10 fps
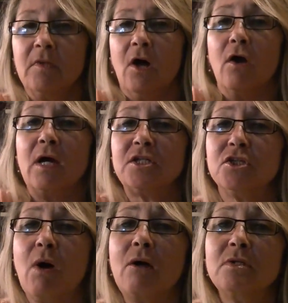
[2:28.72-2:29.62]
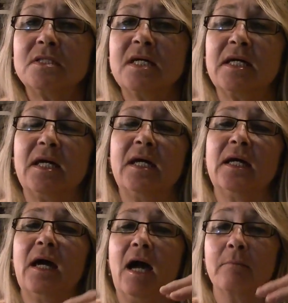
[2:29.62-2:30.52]
Alright, so I was
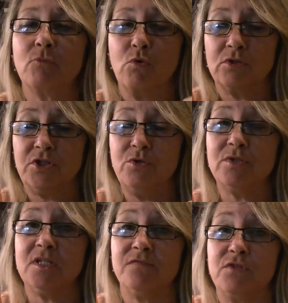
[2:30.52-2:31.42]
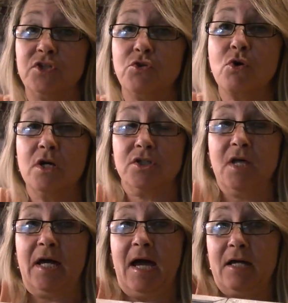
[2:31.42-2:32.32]
thinking I'm going to use this for storage.
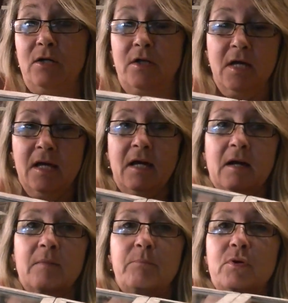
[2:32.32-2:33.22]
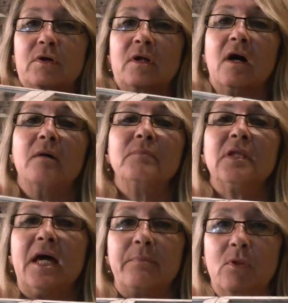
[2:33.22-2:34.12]
Like I could put,
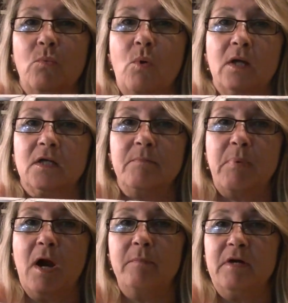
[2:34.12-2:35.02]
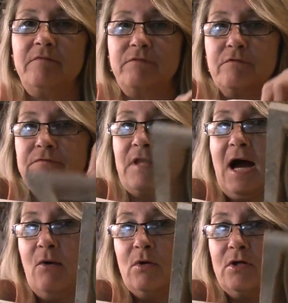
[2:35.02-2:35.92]
label one compartment for
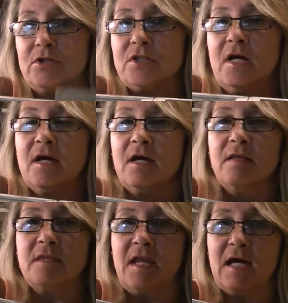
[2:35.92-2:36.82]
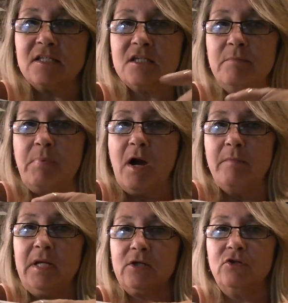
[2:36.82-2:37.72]
flowers. The next
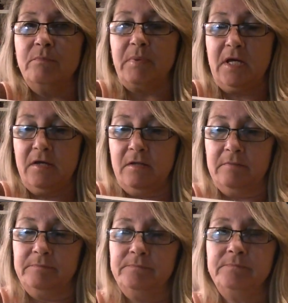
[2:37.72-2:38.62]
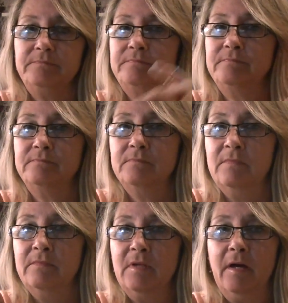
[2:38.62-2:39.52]
compartment could be,
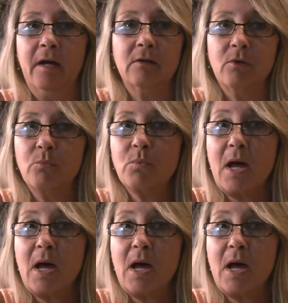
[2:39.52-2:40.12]
I don't know,